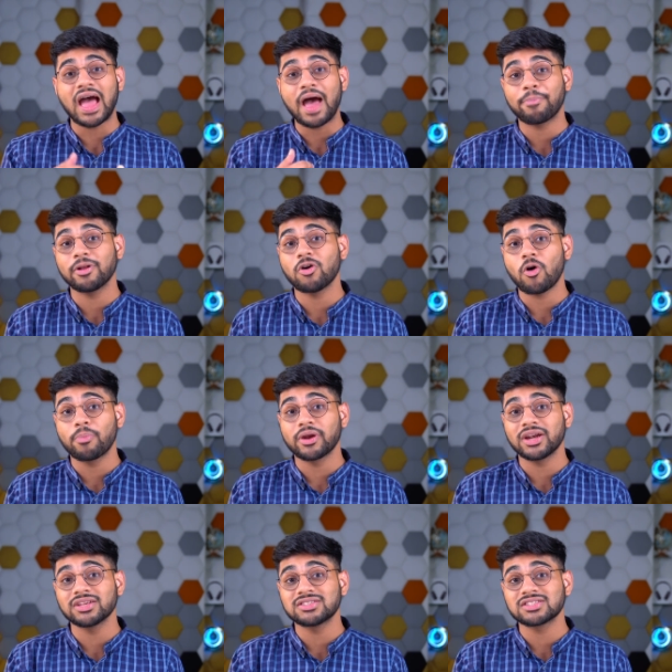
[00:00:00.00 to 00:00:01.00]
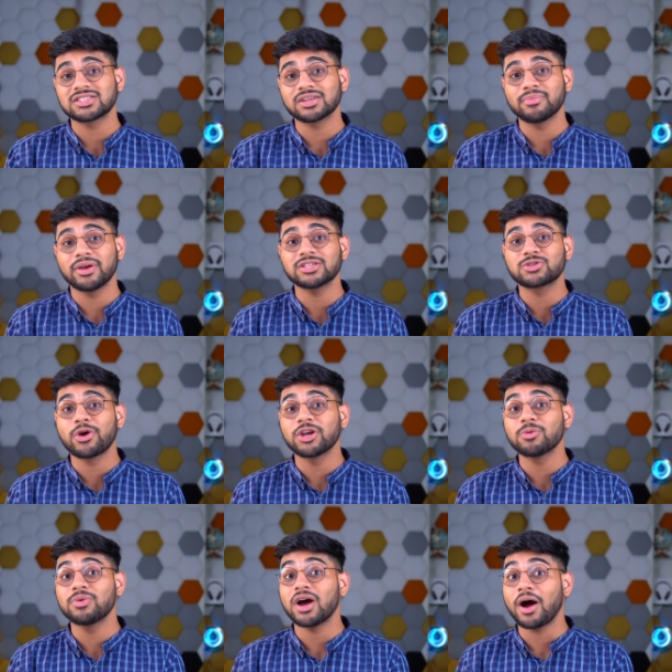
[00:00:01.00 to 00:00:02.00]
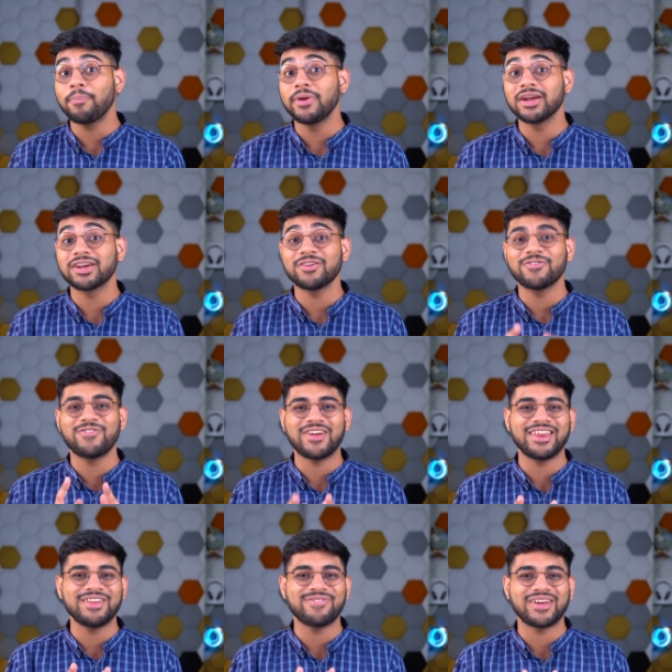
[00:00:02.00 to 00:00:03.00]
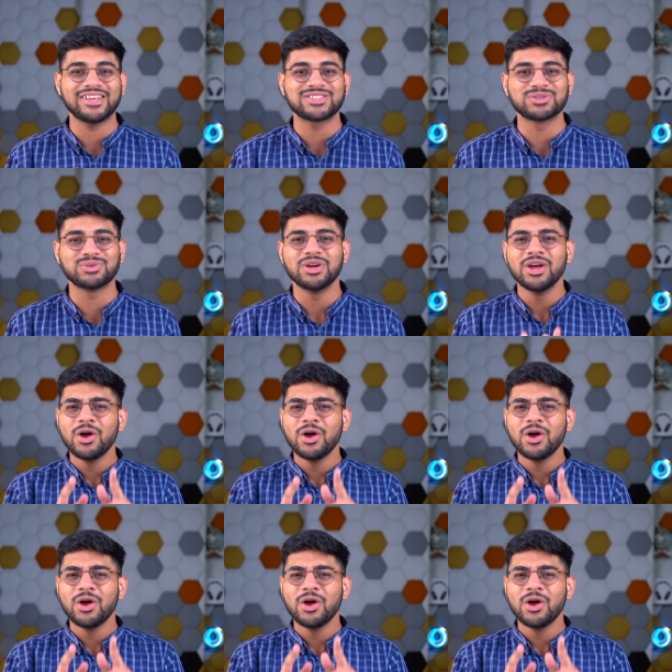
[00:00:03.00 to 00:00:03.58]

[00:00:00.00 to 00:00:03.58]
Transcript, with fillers: Apple operating system is going to be updated very soon.